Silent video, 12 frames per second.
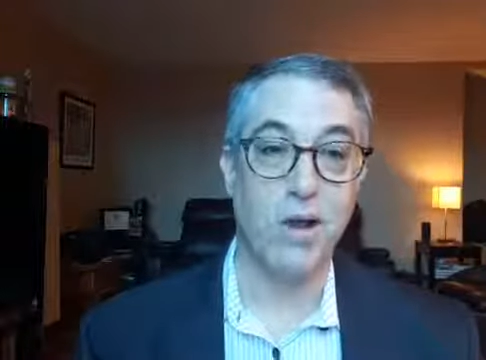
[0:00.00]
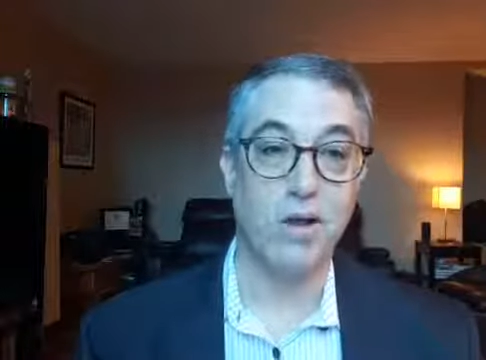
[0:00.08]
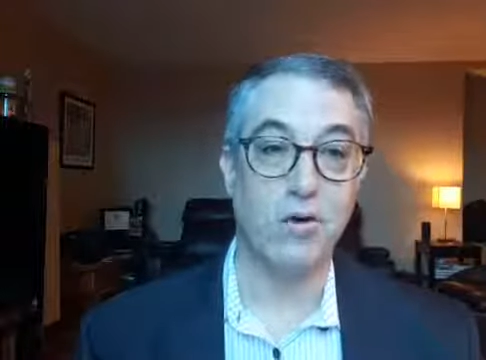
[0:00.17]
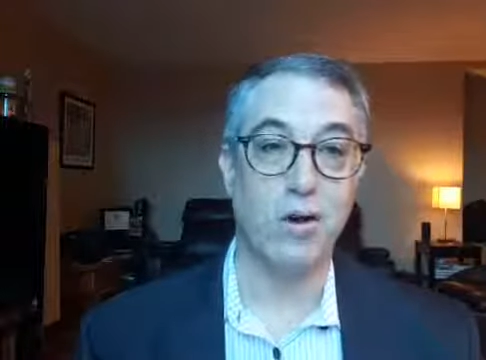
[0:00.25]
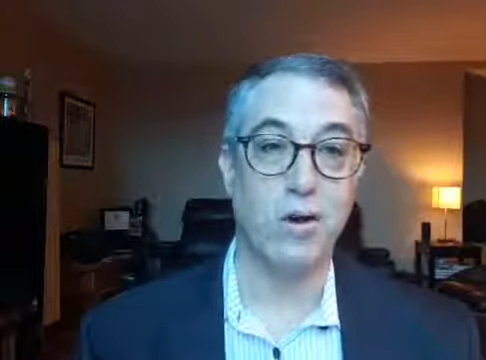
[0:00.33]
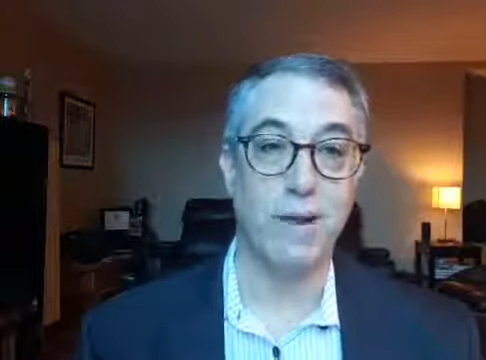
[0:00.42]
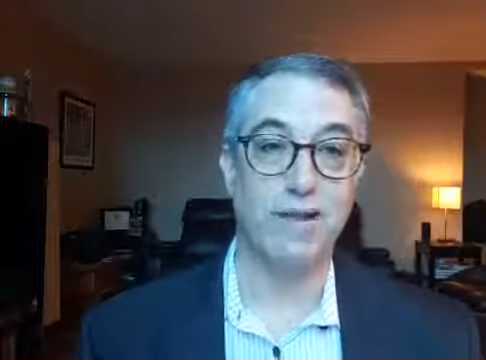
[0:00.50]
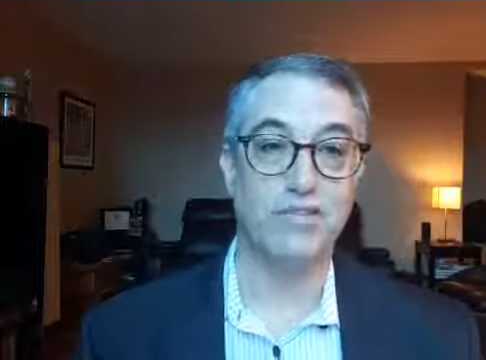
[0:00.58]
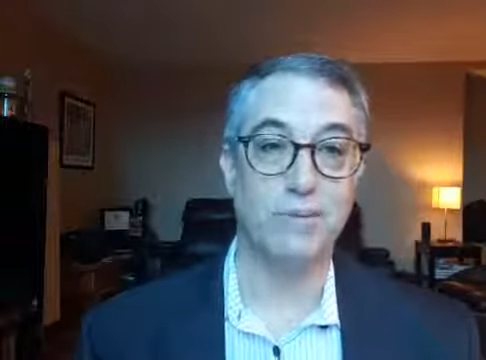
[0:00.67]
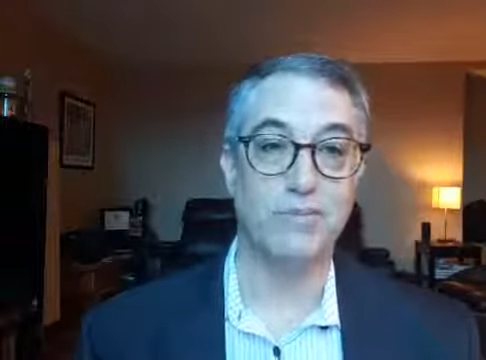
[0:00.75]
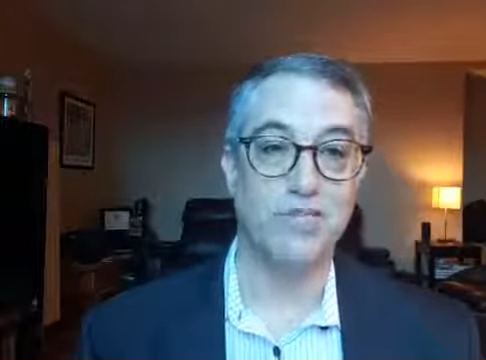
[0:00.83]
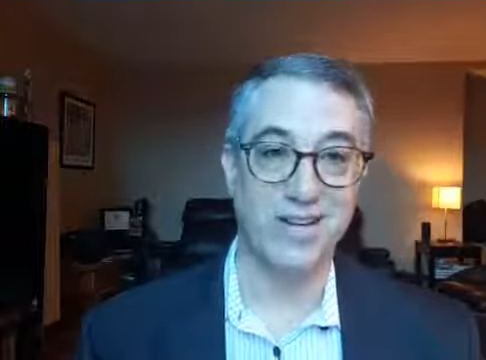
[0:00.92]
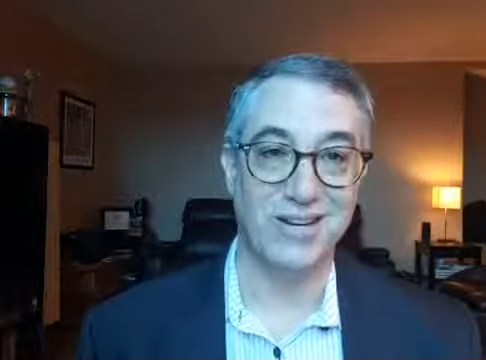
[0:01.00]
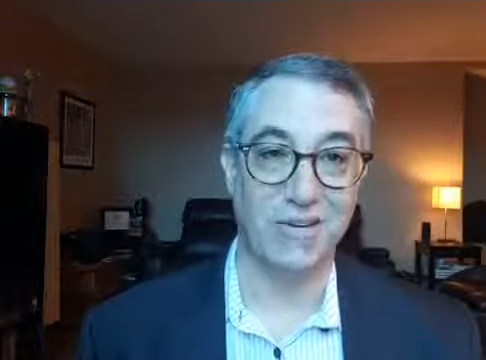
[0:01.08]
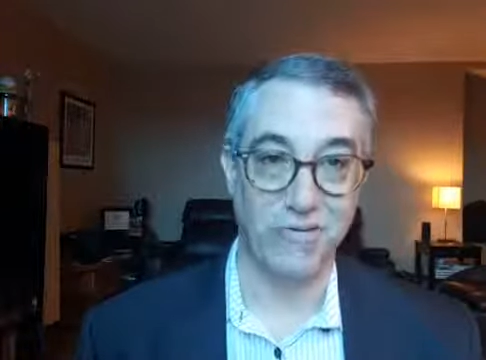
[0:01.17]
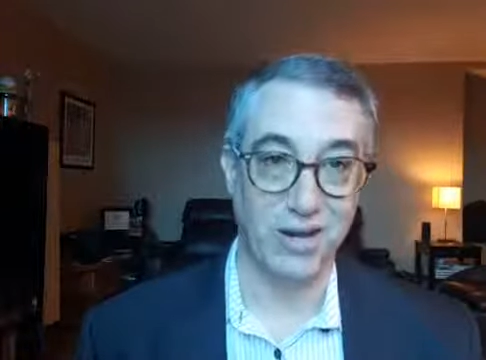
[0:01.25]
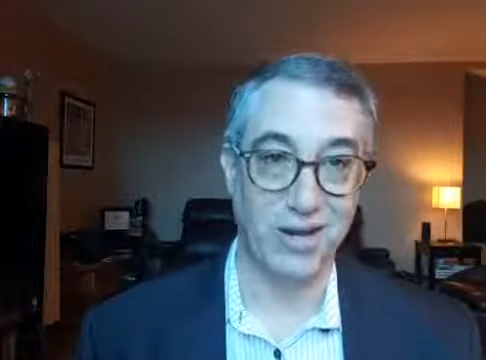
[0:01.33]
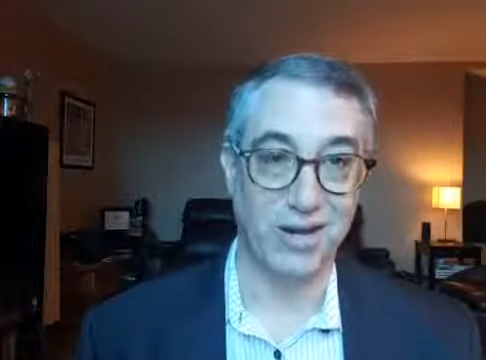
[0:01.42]
you're going to make some
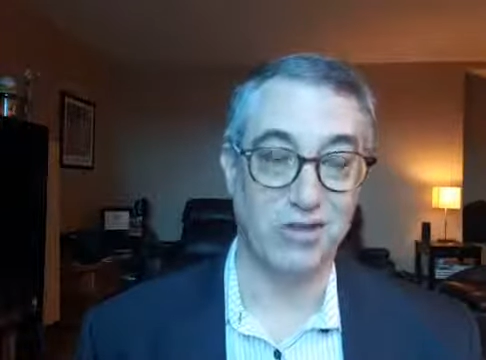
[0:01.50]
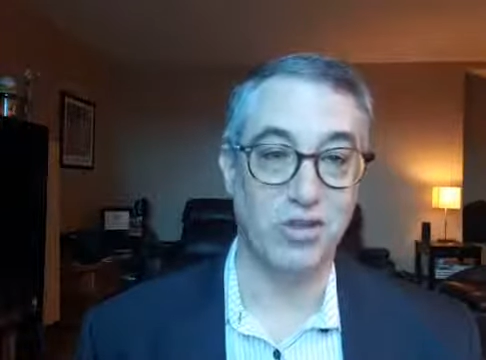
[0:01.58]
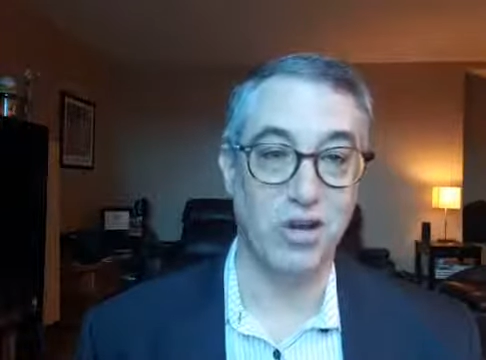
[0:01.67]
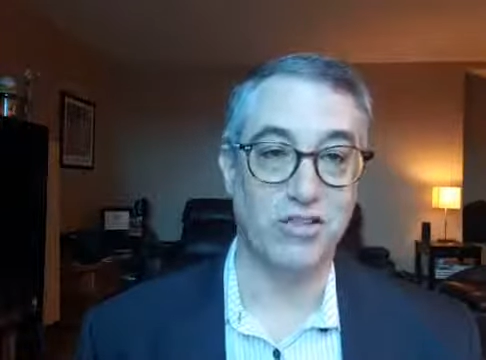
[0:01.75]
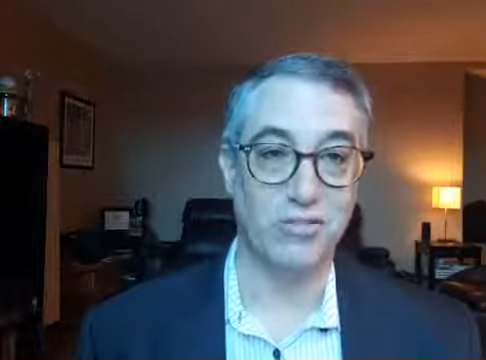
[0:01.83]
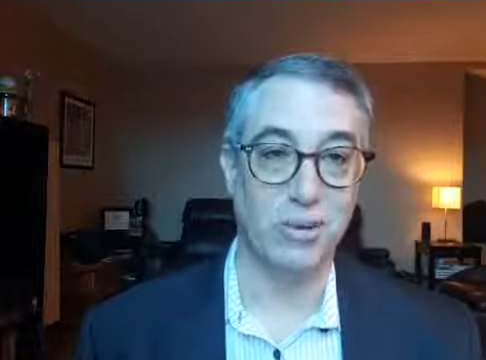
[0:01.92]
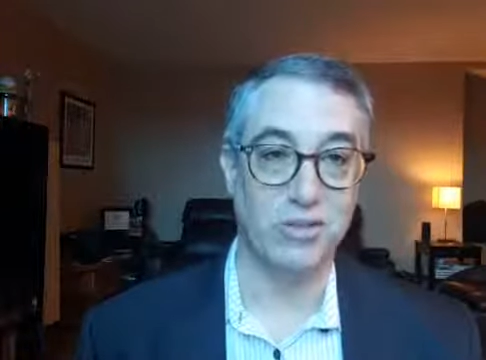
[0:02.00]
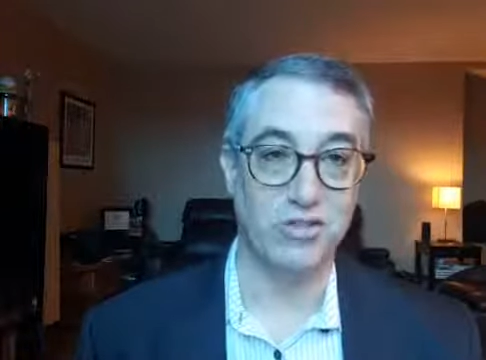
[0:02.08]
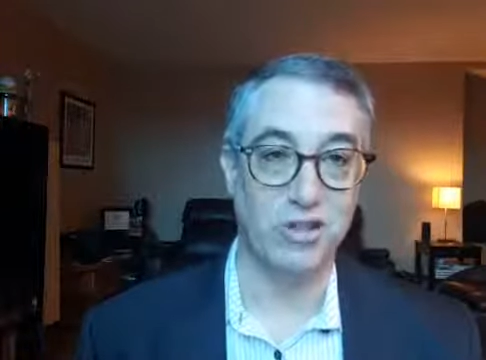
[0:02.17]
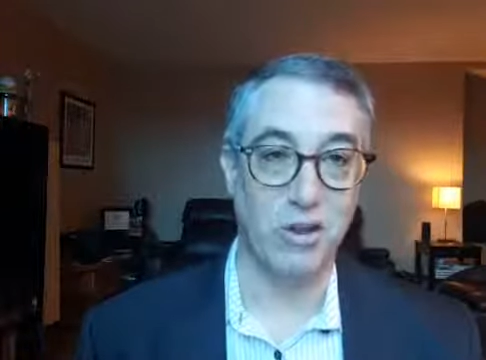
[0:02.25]
significant adjustments